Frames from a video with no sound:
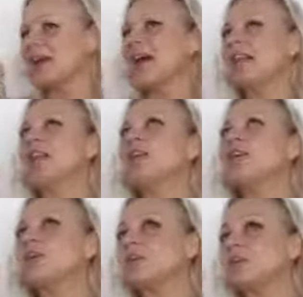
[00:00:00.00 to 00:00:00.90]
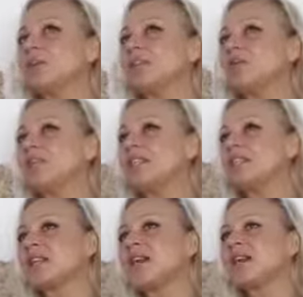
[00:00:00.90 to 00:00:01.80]
And I know
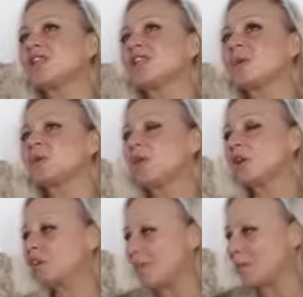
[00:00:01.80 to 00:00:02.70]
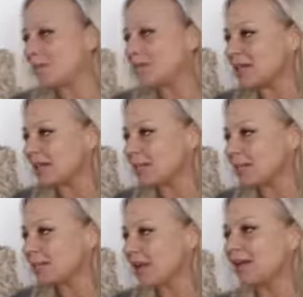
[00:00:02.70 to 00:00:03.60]
so I was working around money,
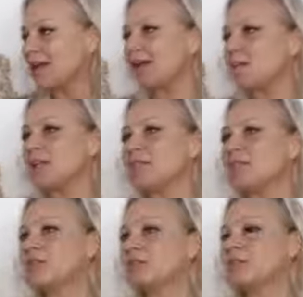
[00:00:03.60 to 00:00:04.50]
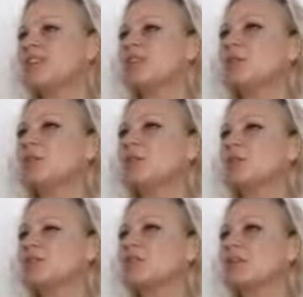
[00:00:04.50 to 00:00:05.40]
and I had beliefs around money. So it was
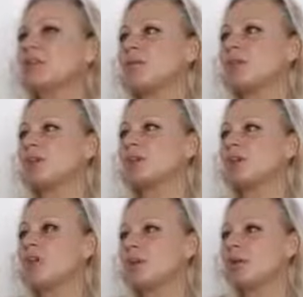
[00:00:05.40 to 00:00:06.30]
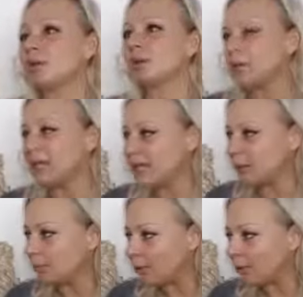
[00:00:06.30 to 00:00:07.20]
not that I was completely
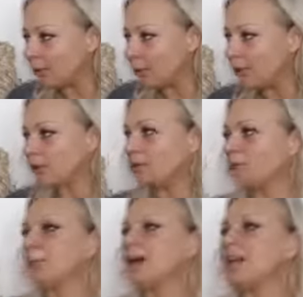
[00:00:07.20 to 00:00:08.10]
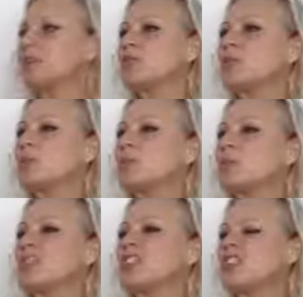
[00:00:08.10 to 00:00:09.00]
broke, but it was
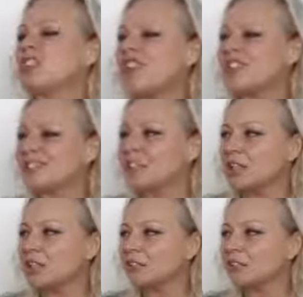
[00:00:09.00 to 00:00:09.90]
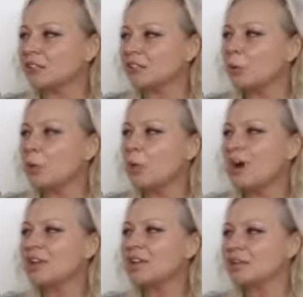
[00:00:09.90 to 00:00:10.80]
always just enough or
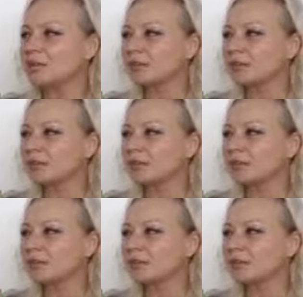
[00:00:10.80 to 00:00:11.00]
under.